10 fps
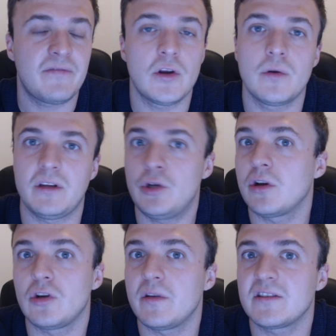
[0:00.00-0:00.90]
If you
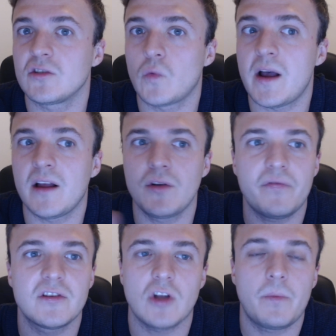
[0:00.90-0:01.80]
could do this as well,
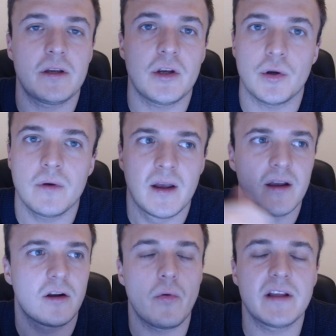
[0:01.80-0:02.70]
nothing stopping you
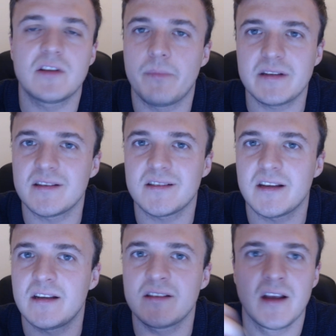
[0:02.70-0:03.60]
going into
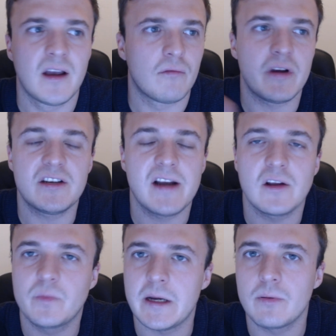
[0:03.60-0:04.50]
businesses, reaching
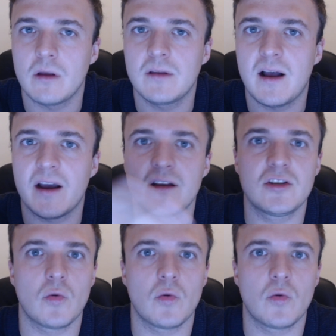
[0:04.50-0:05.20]
out to people online.